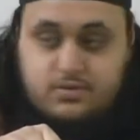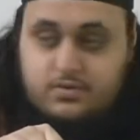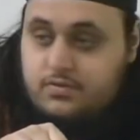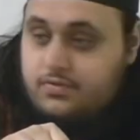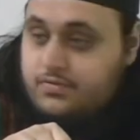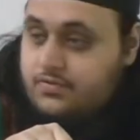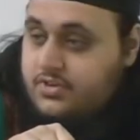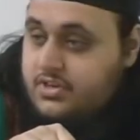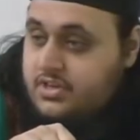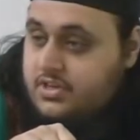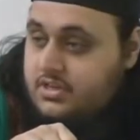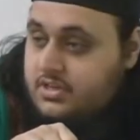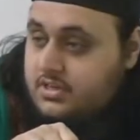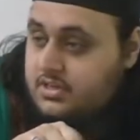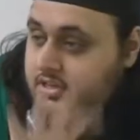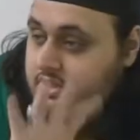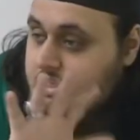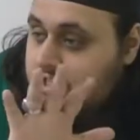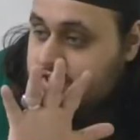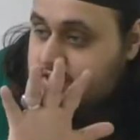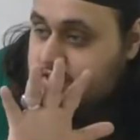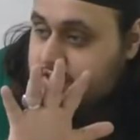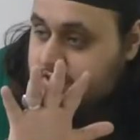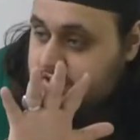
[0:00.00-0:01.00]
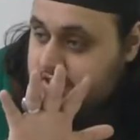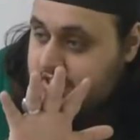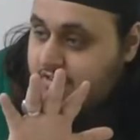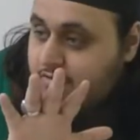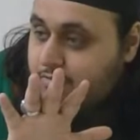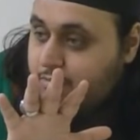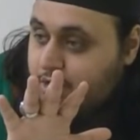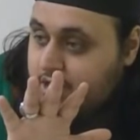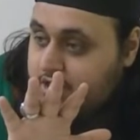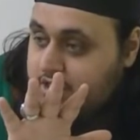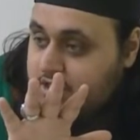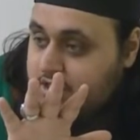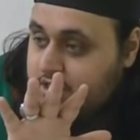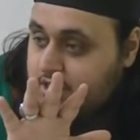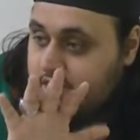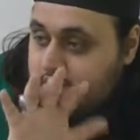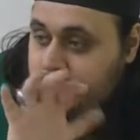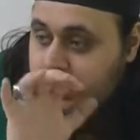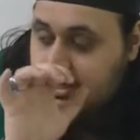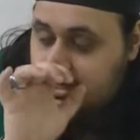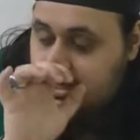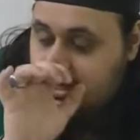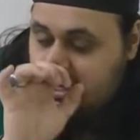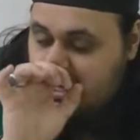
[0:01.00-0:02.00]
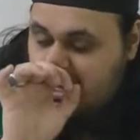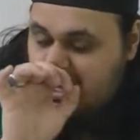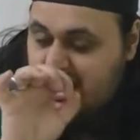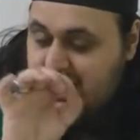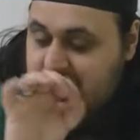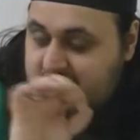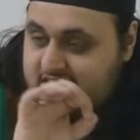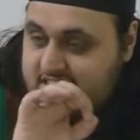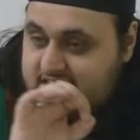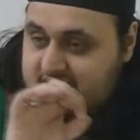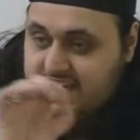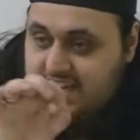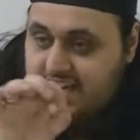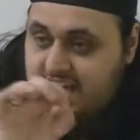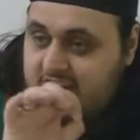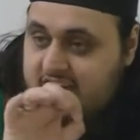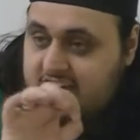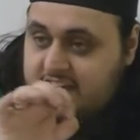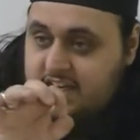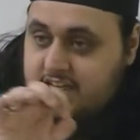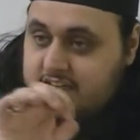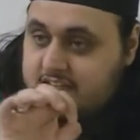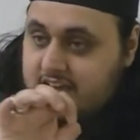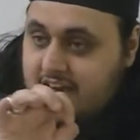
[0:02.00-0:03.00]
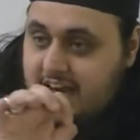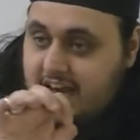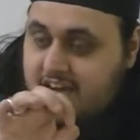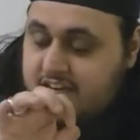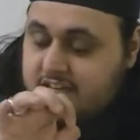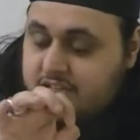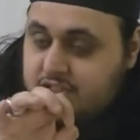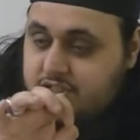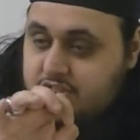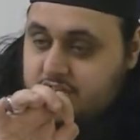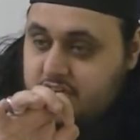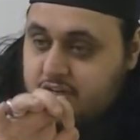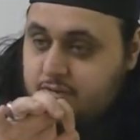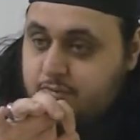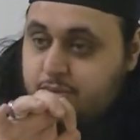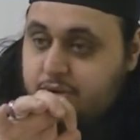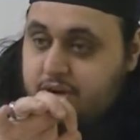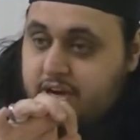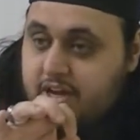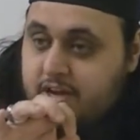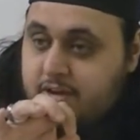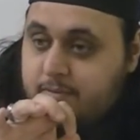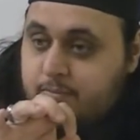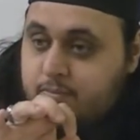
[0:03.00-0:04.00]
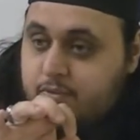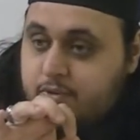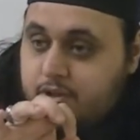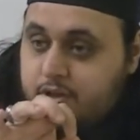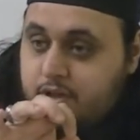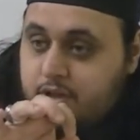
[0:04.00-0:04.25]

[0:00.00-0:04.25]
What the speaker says: feet. That's 7 parts. And is there any other action in prayer